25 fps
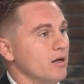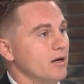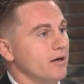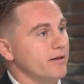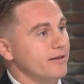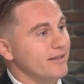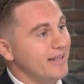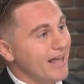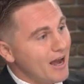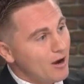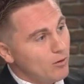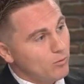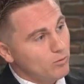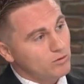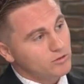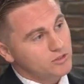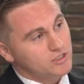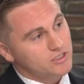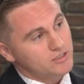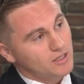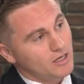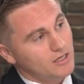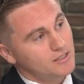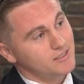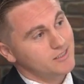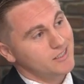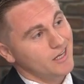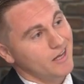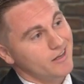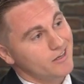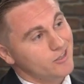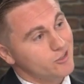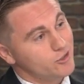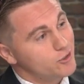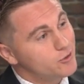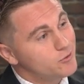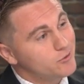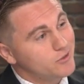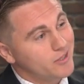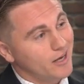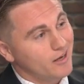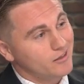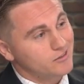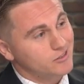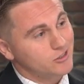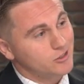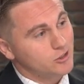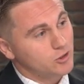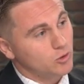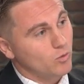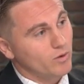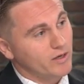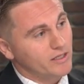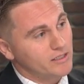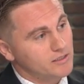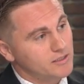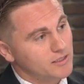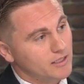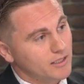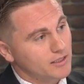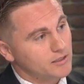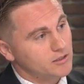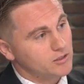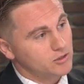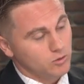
That will sunset in 2026.